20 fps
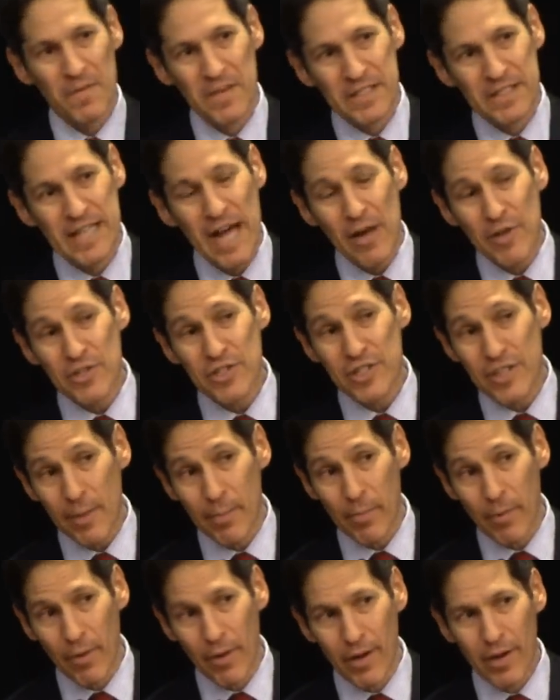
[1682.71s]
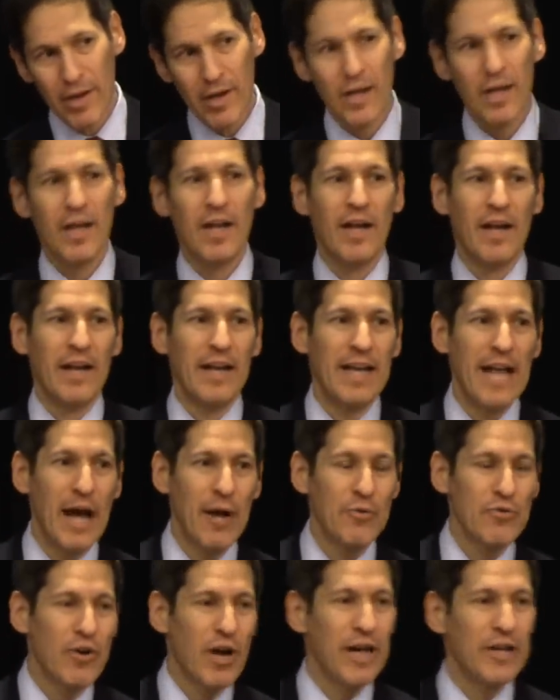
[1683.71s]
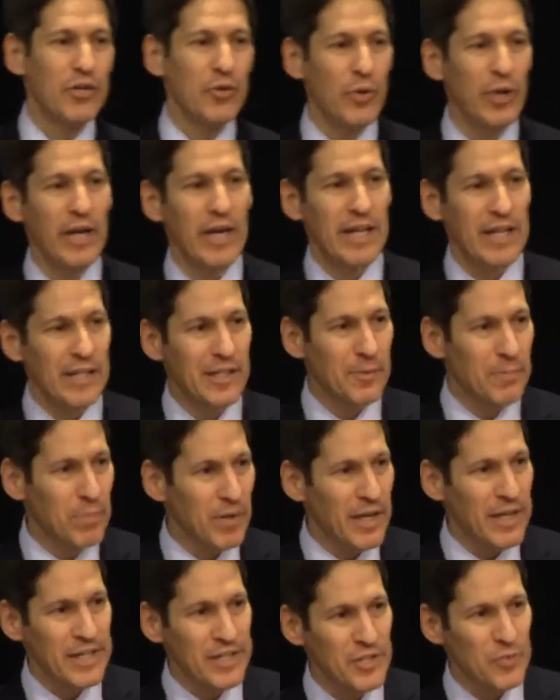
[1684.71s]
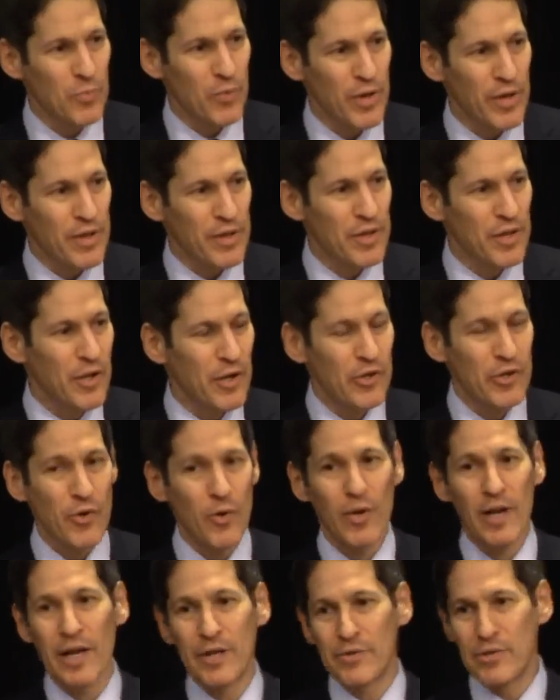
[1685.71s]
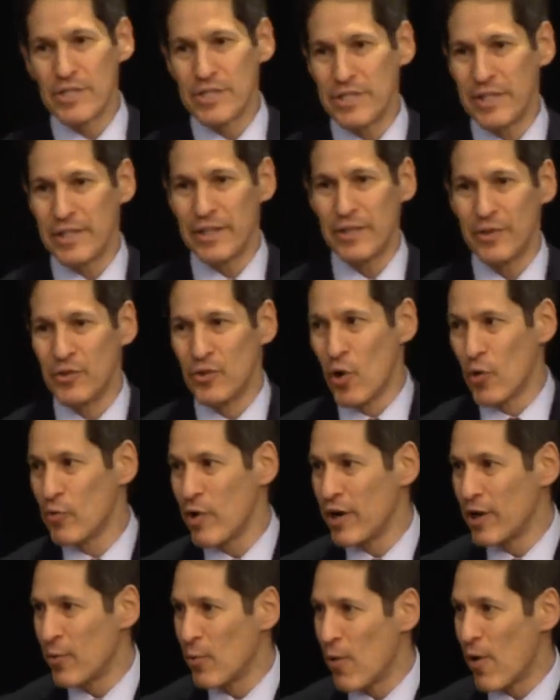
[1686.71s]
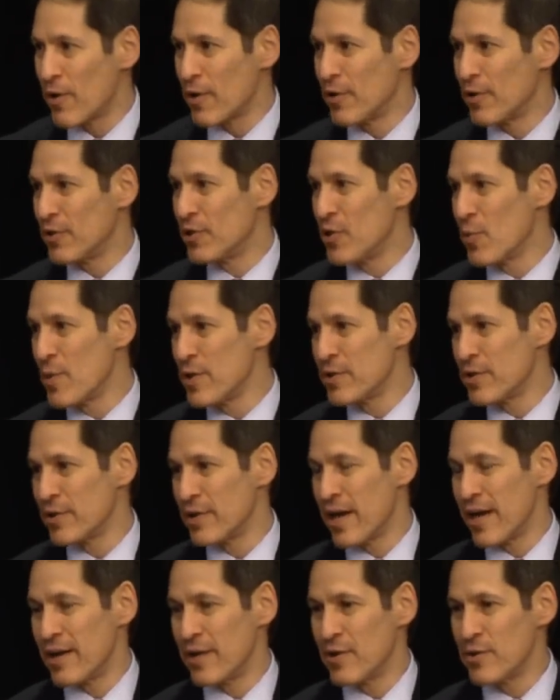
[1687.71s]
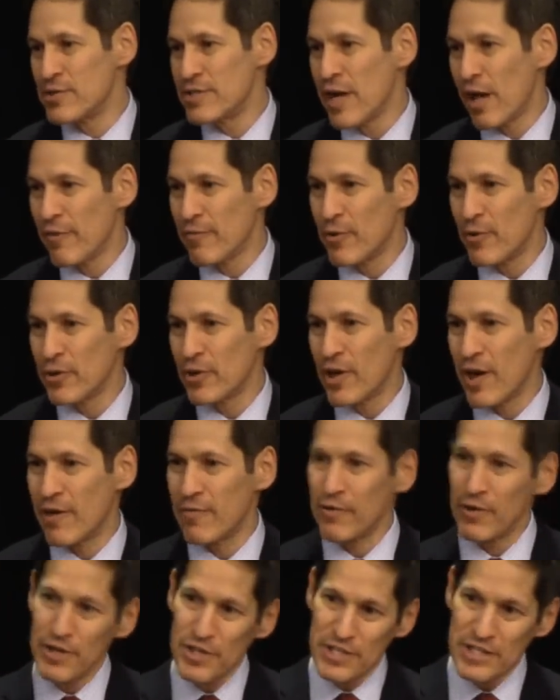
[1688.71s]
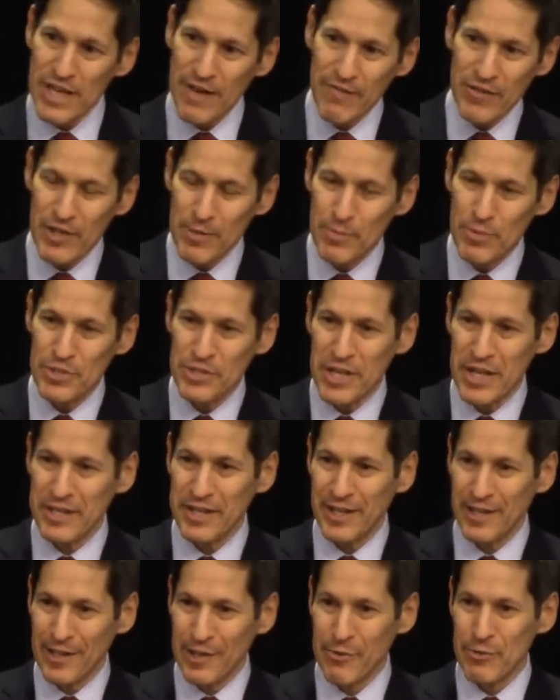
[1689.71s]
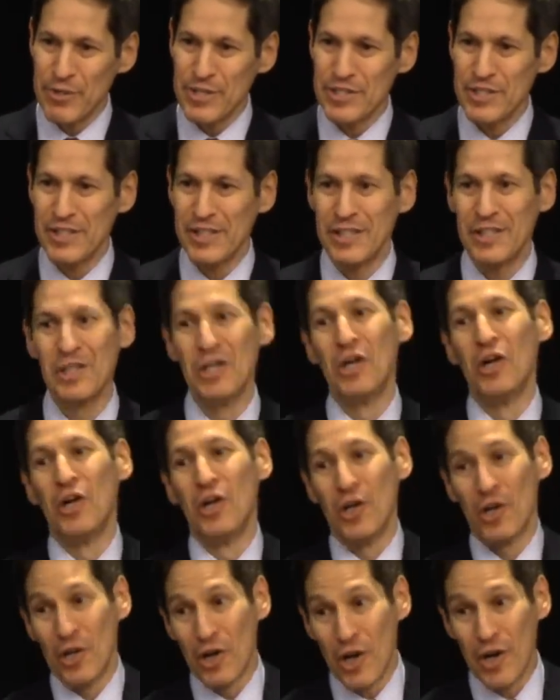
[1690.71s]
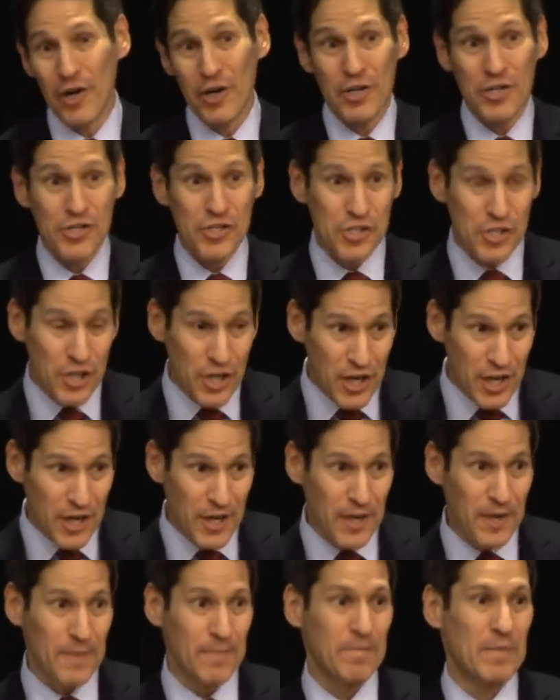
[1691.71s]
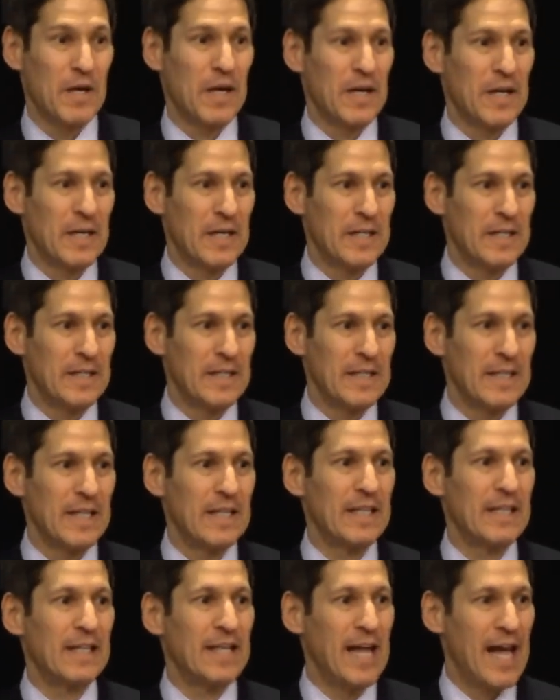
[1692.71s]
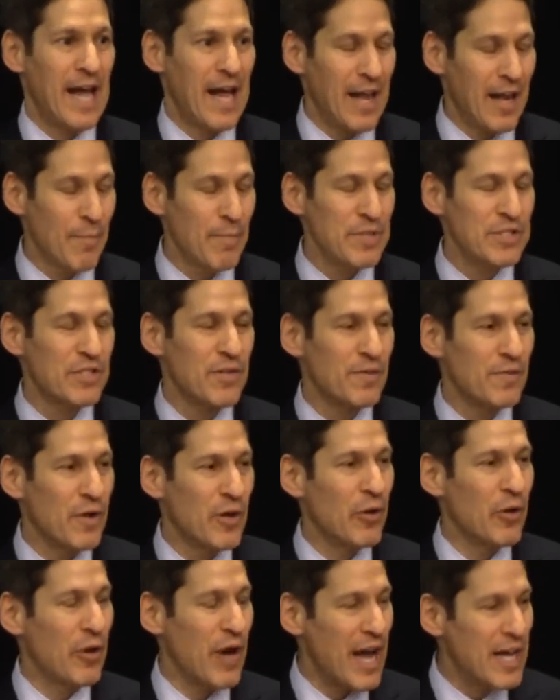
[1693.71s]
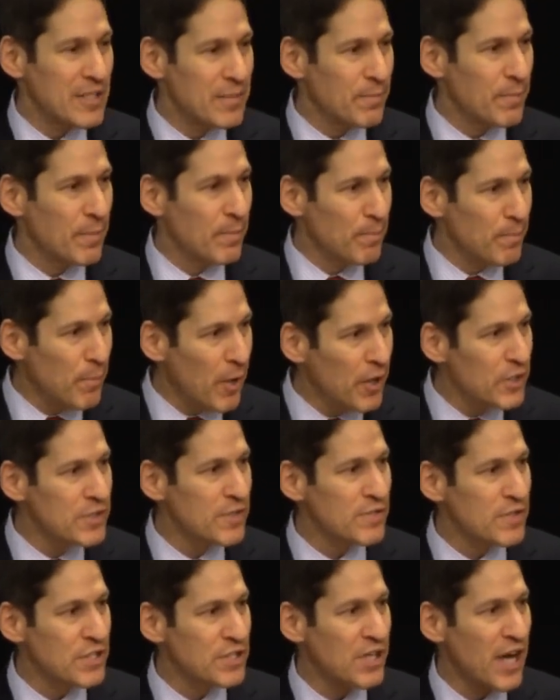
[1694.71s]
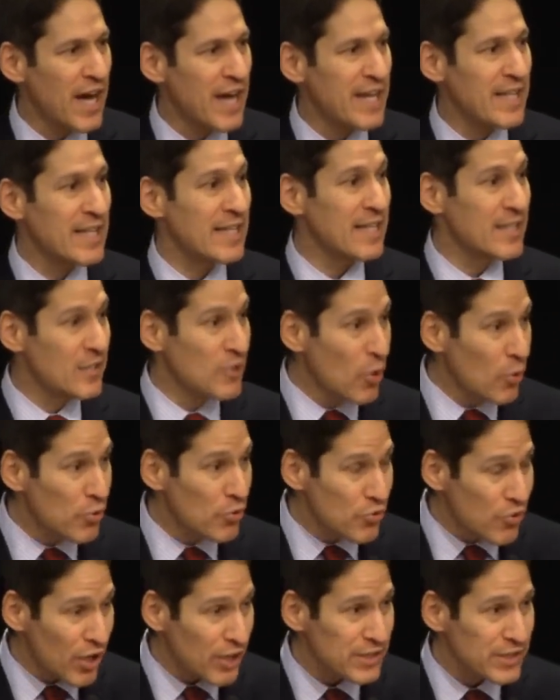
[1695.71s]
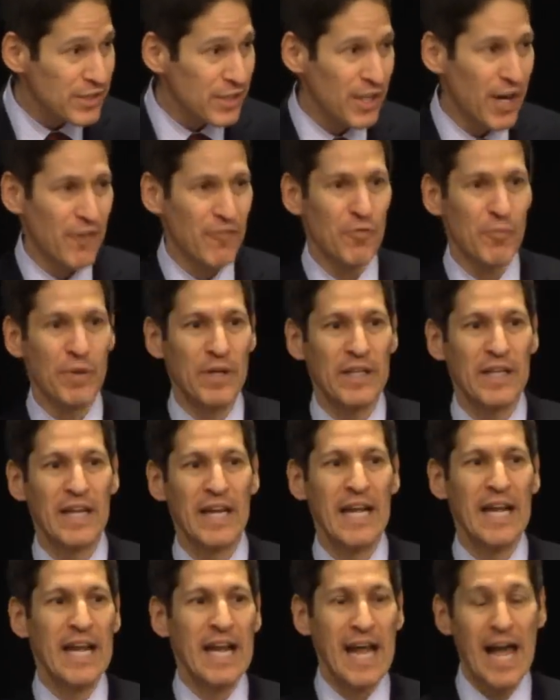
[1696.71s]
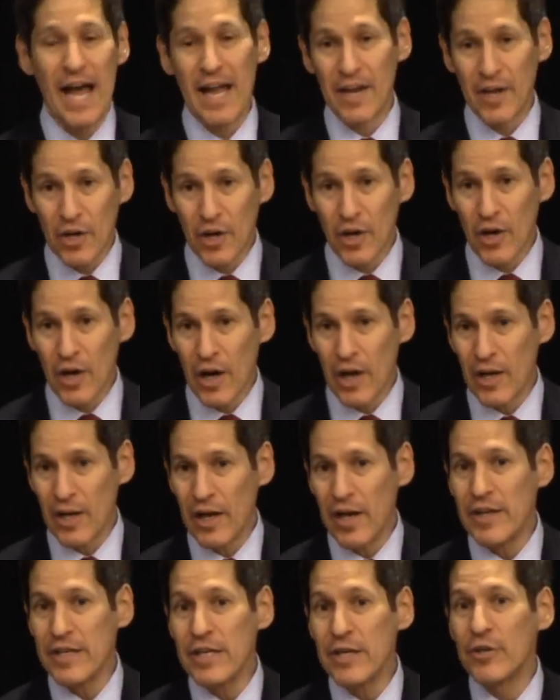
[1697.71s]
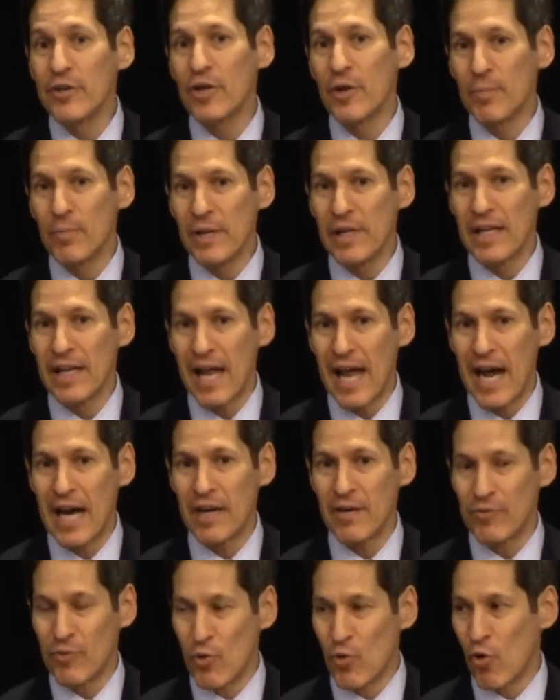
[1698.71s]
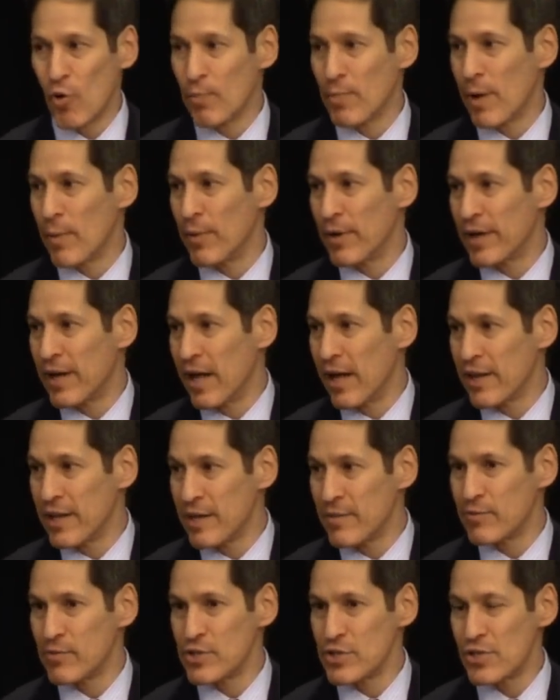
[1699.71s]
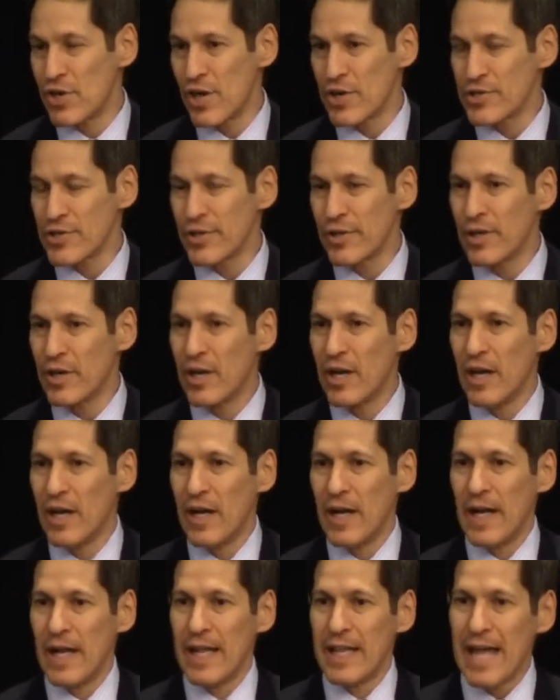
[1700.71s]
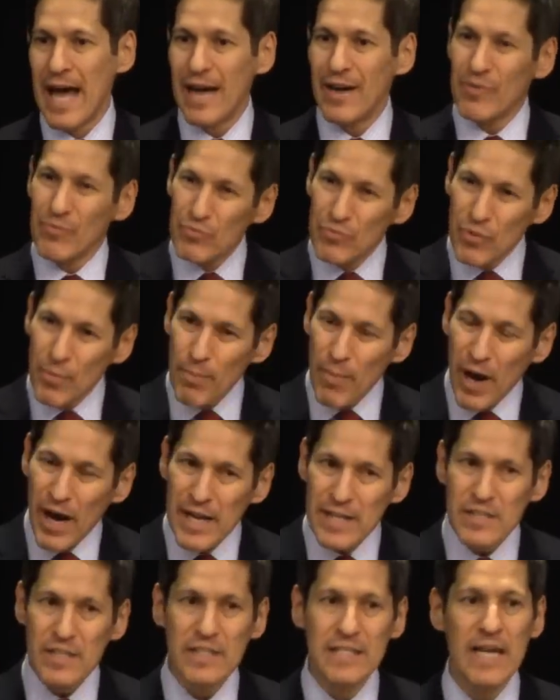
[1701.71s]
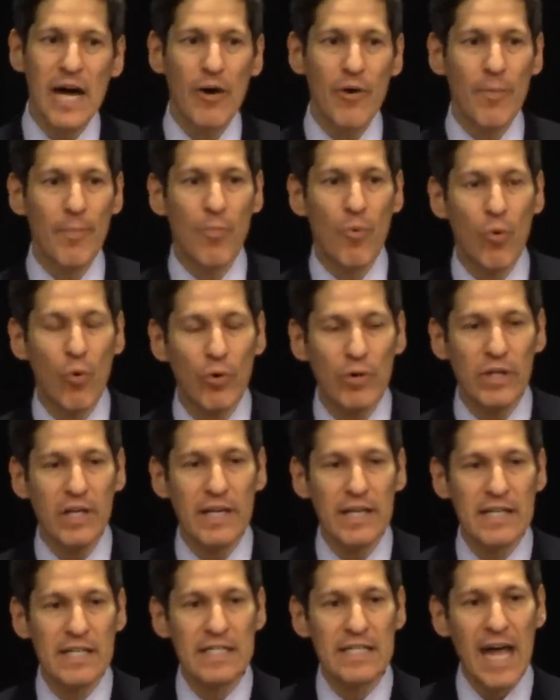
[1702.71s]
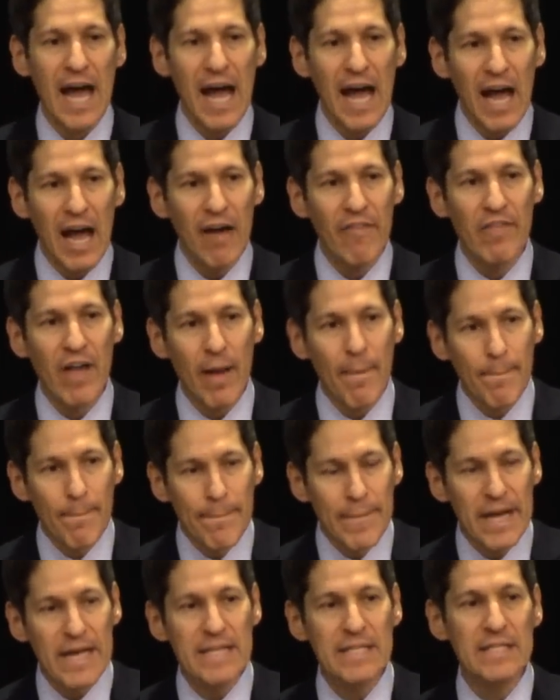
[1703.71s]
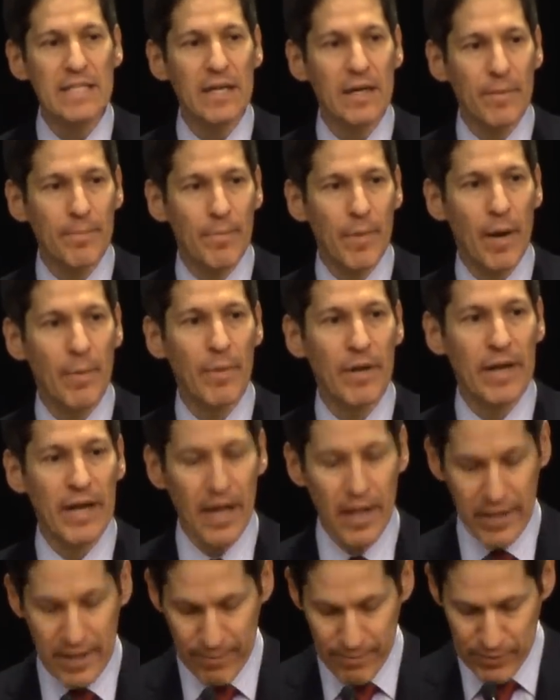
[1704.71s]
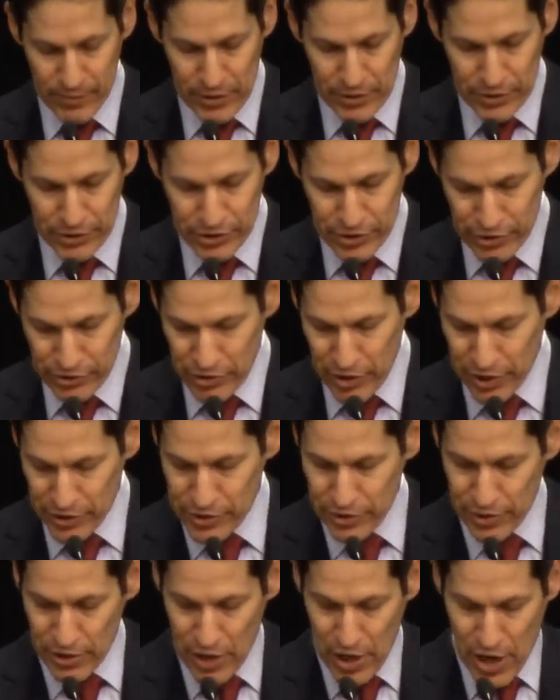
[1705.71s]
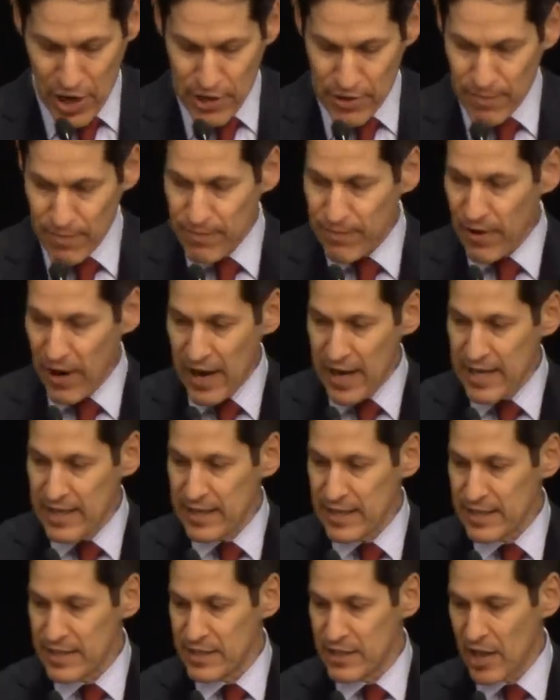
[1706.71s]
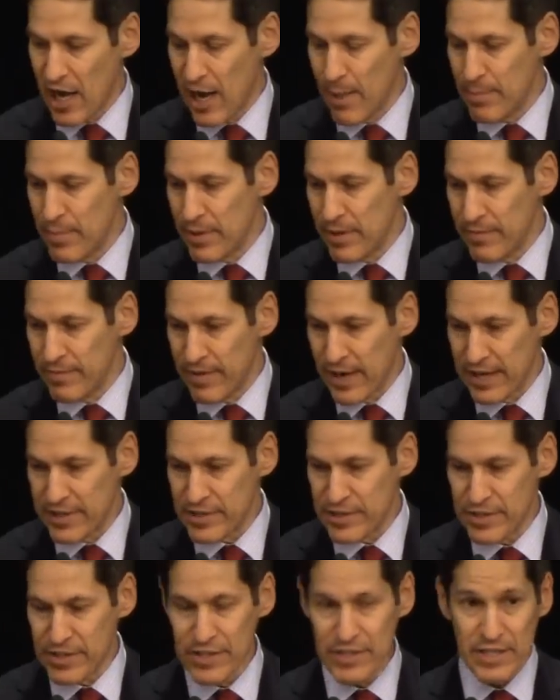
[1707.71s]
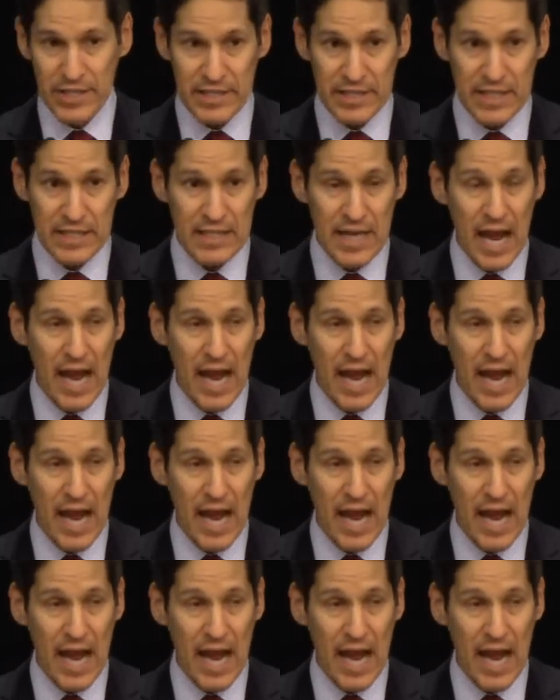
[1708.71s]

Sounds simple. Now try doing it in a place with no electricity, no running water, no internet, no cell phone coverage, 70% illiteracy, large uh, uh, elements of or parts of society that don't trust the government, and a, uh, a near complete lack of core public health infrastructure. That reminds us how important it is to have that basic public health infrastructure to find and stop infectious diseases.